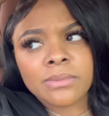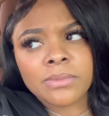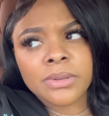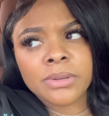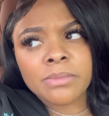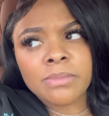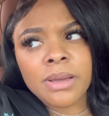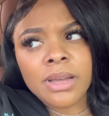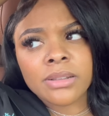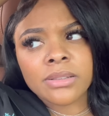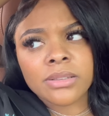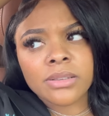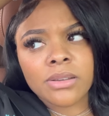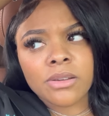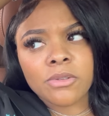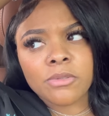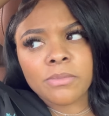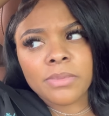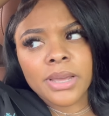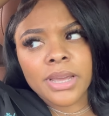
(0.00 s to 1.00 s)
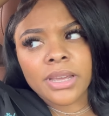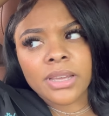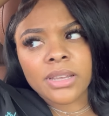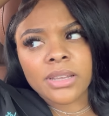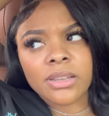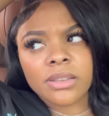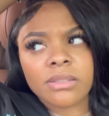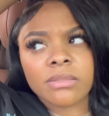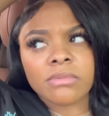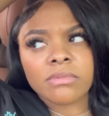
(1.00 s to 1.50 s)
We about to go back
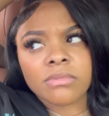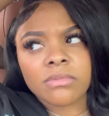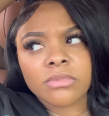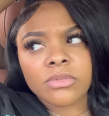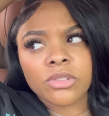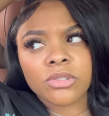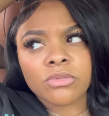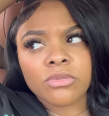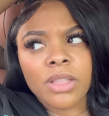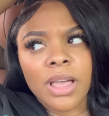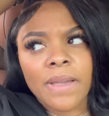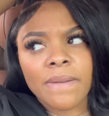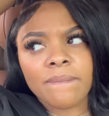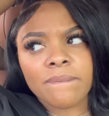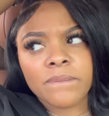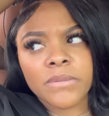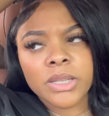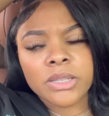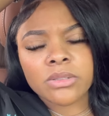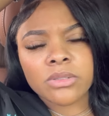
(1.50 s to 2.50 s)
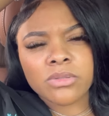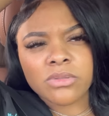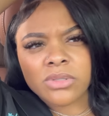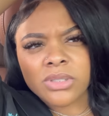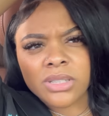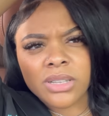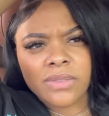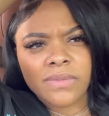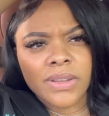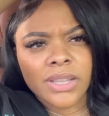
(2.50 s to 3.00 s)
and do like physical
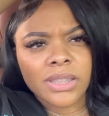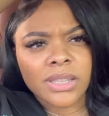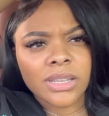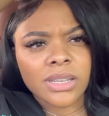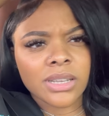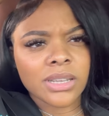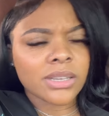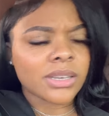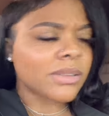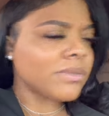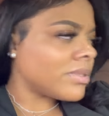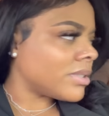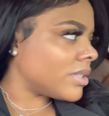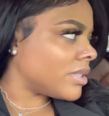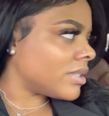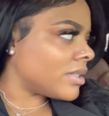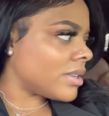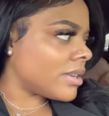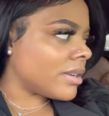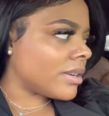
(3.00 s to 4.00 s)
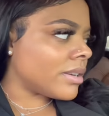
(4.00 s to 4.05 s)
stuff, I think. Ain't that what she said?